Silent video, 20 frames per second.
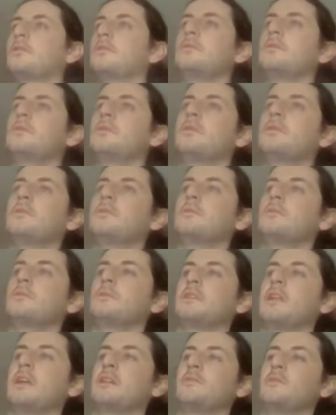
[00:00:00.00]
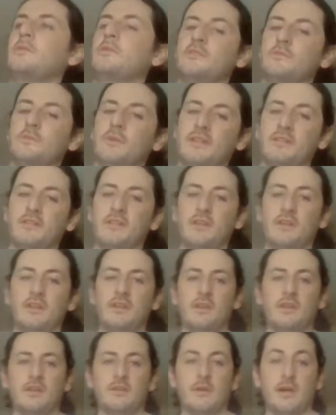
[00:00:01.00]
Ooh, I wonder what that noise went.
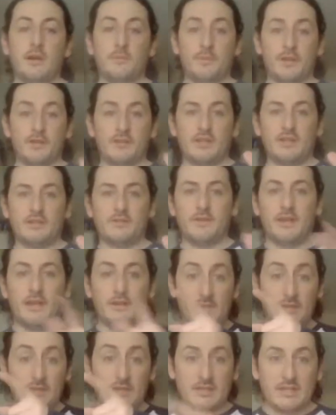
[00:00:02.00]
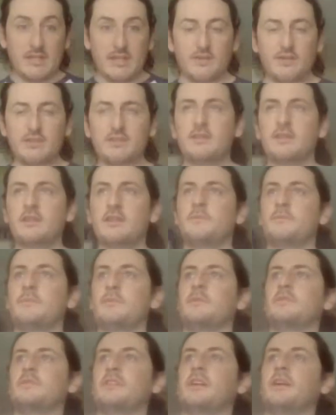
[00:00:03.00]
I apologize for that if you can hear it.
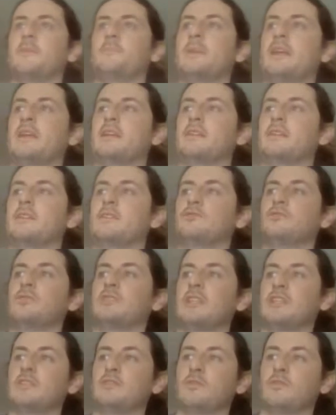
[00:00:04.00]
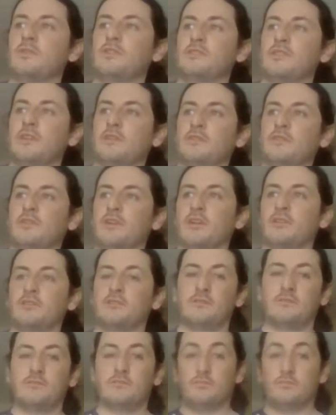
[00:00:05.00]
There was like a big drilling noise going on.